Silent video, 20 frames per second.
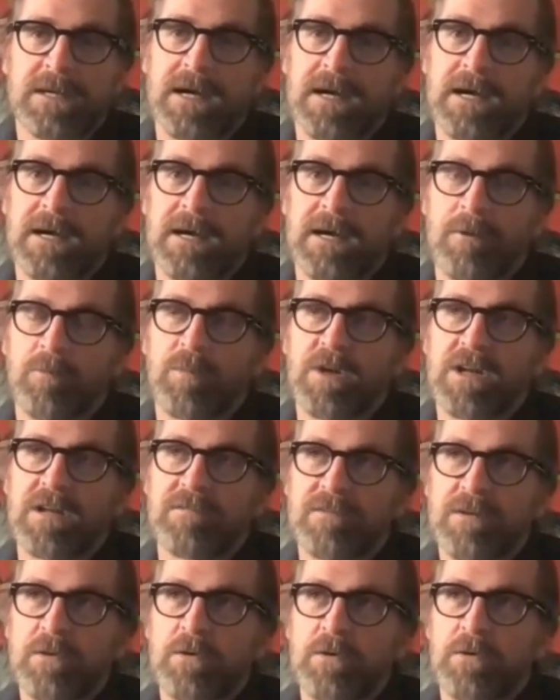But
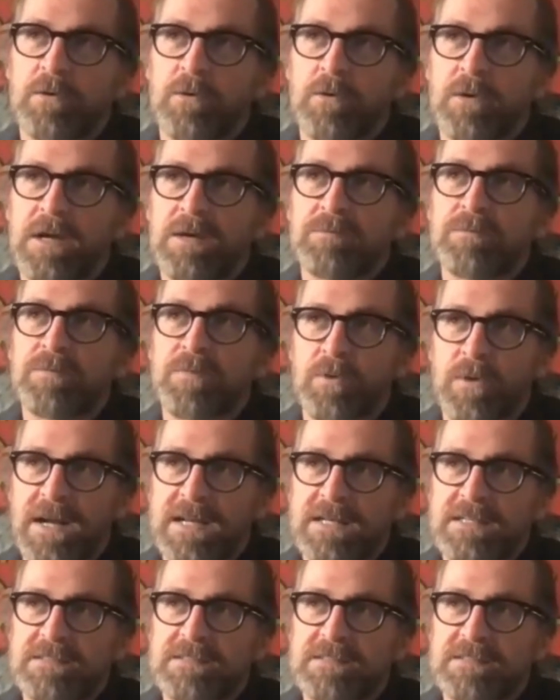if you
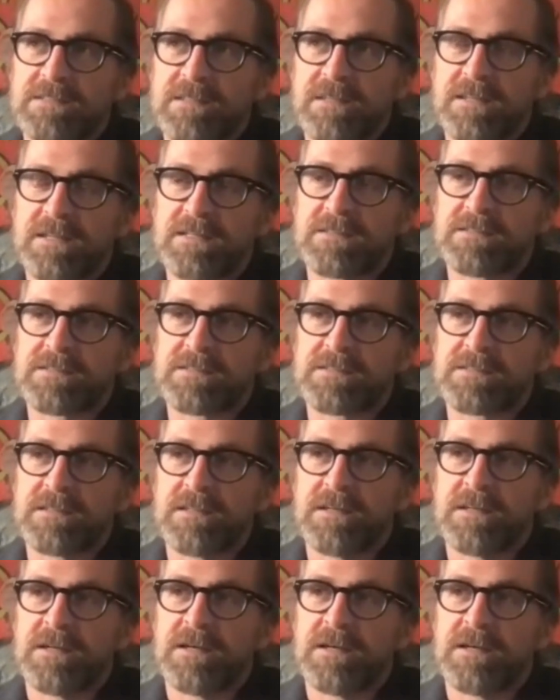embrace this